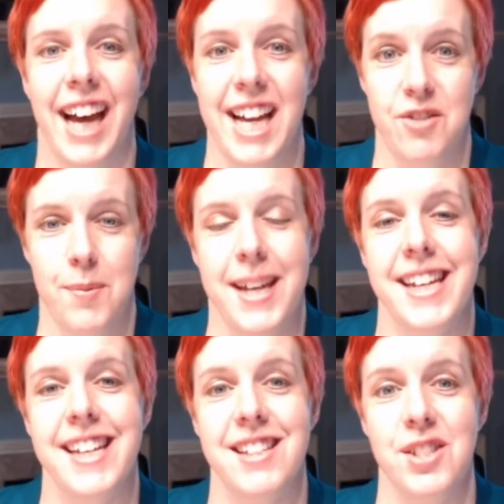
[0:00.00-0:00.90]
Hi
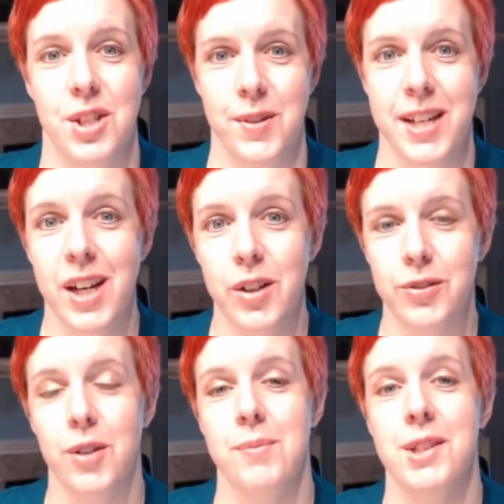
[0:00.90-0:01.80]
everybody, it's Sue here
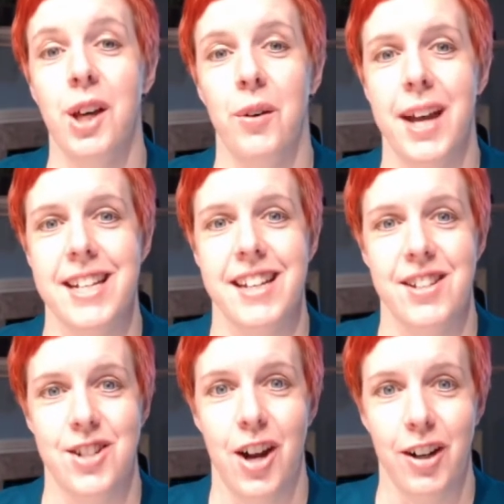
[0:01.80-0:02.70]
from
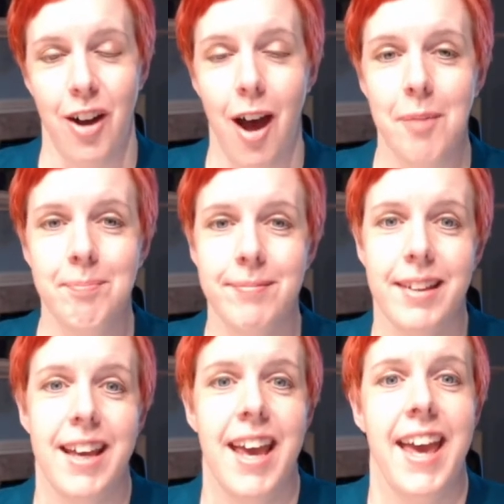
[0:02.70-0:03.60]
slowideas.com,
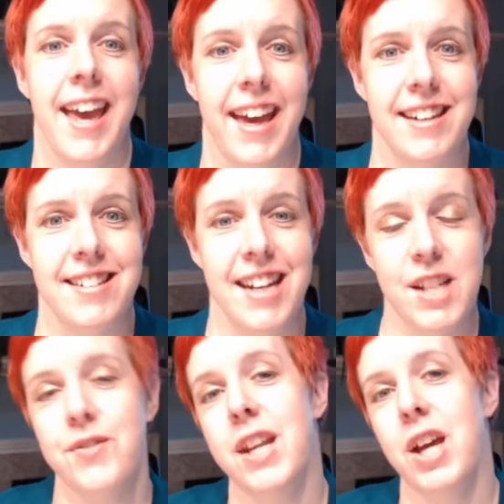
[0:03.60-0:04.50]
and
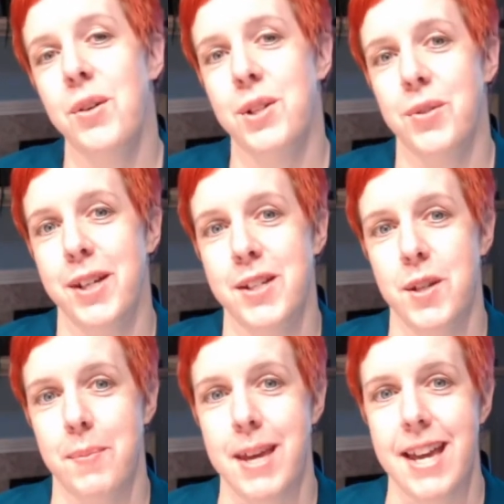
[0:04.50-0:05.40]
today's video is going
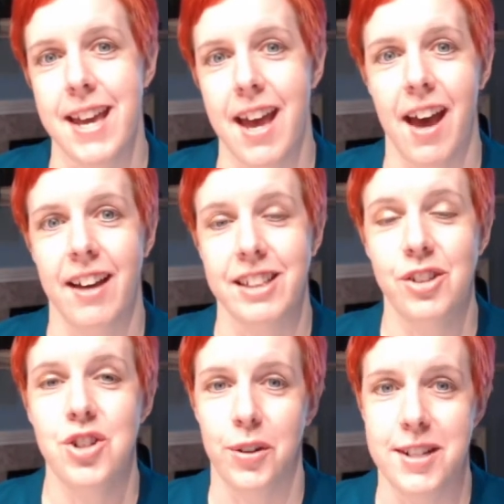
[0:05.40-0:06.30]
to be a
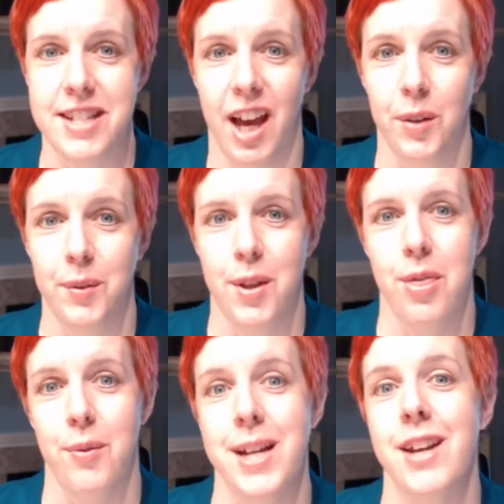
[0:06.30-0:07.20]
little show and tell
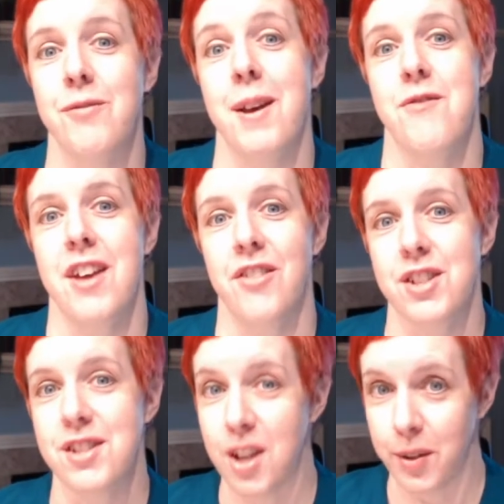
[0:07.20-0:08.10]
with 3 of my
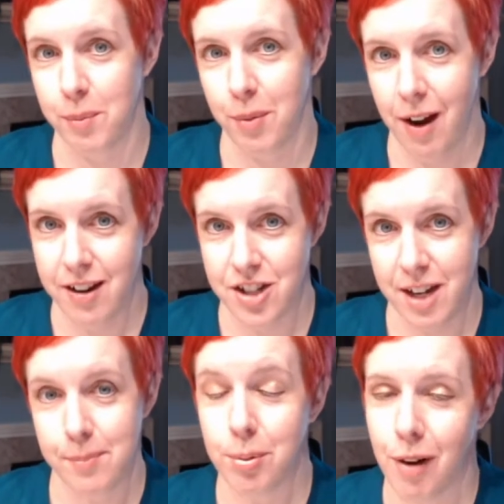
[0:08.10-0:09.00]
favorite sewing
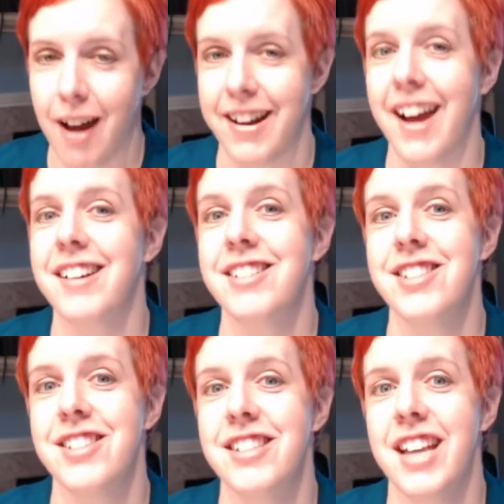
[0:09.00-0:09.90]

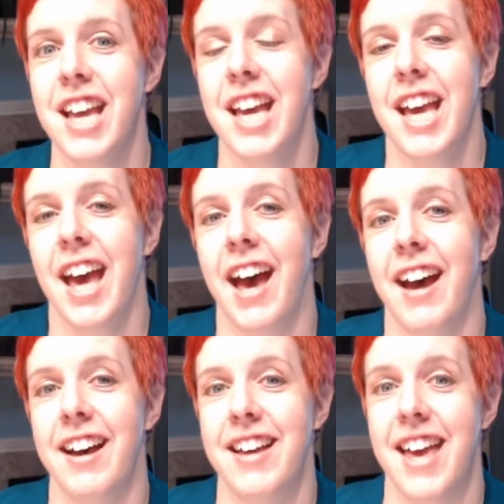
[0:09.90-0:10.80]
products.
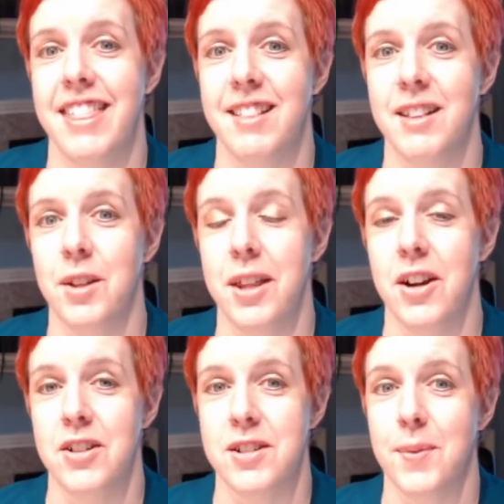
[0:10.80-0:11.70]
And
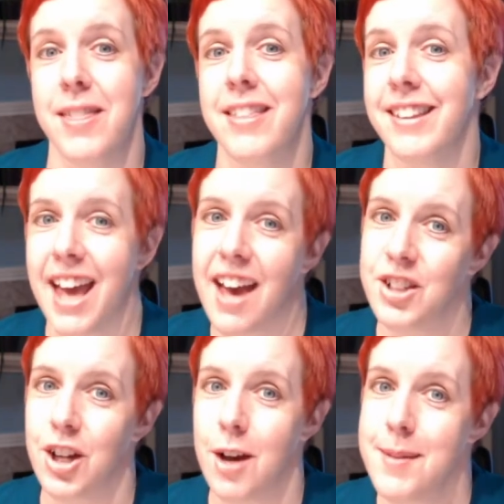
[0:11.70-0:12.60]
there's one thing they
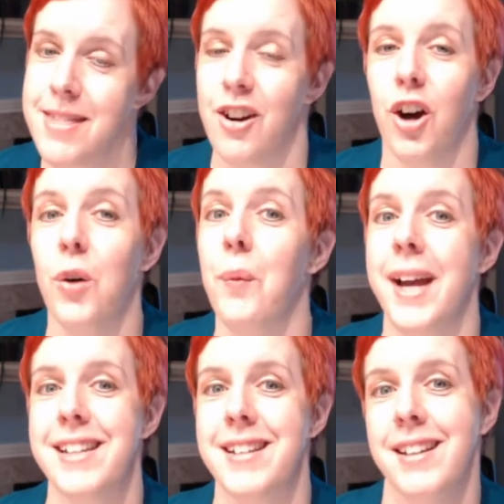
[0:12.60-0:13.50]
have in common: they're all
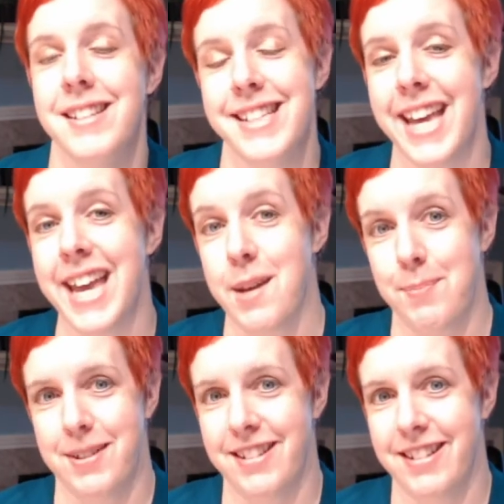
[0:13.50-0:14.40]
white
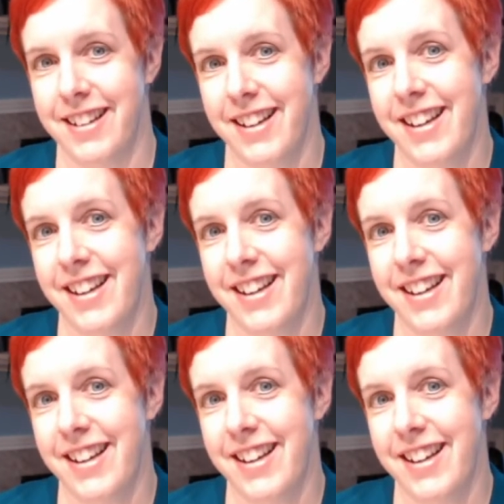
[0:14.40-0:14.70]
tapes,